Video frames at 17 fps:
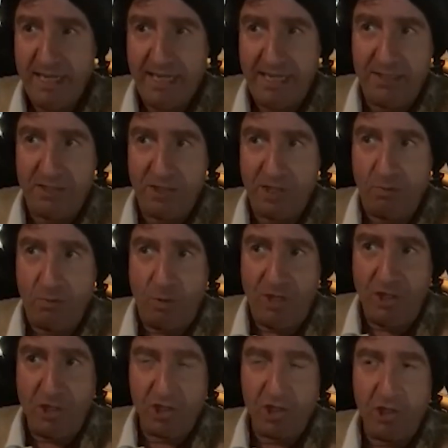it's like
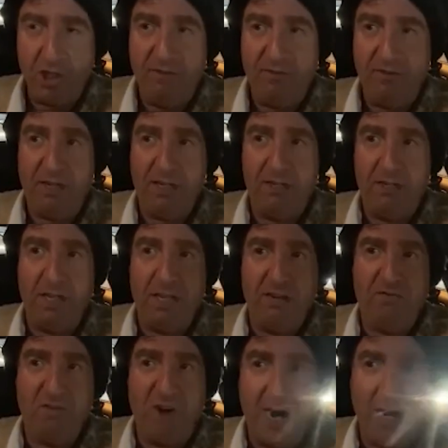we just live in an
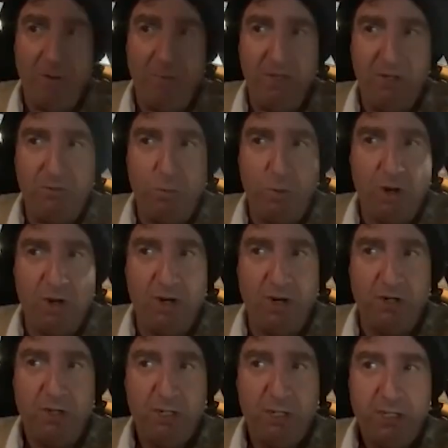environment
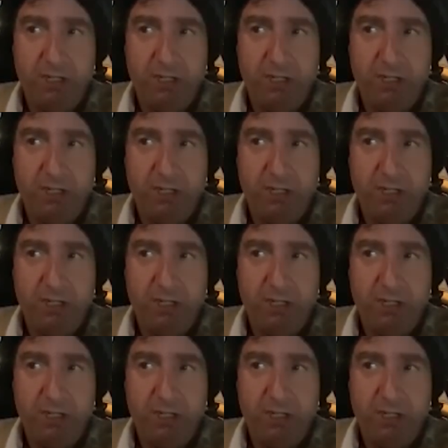where